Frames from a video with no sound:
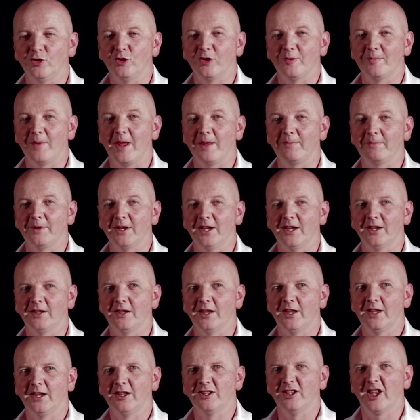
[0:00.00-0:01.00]
You're the man behind
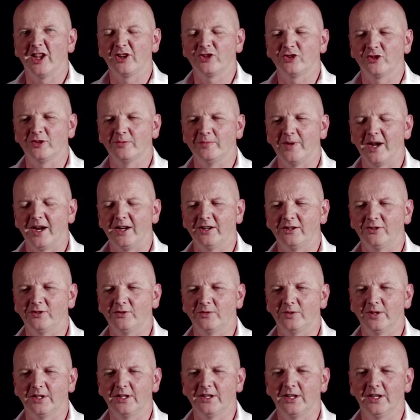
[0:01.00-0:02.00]
National Marriage
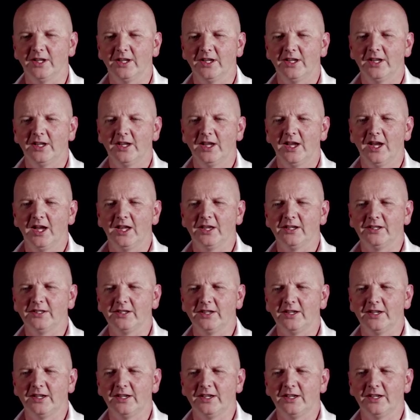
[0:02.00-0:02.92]
Week. And